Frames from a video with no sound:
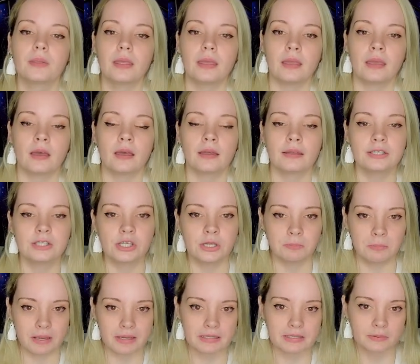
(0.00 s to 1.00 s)
and she
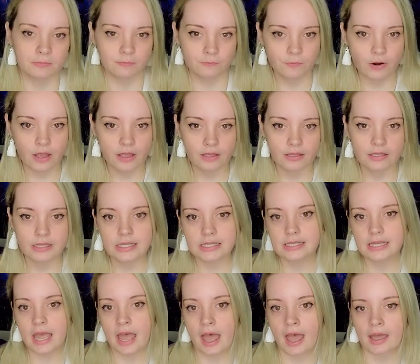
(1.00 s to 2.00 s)
makes some friends,
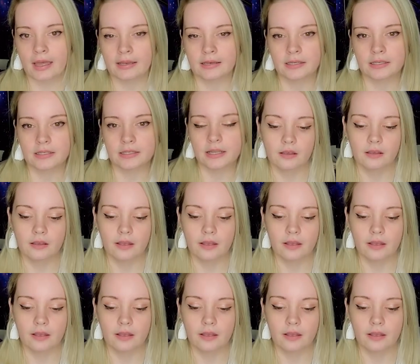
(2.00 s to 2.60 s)
and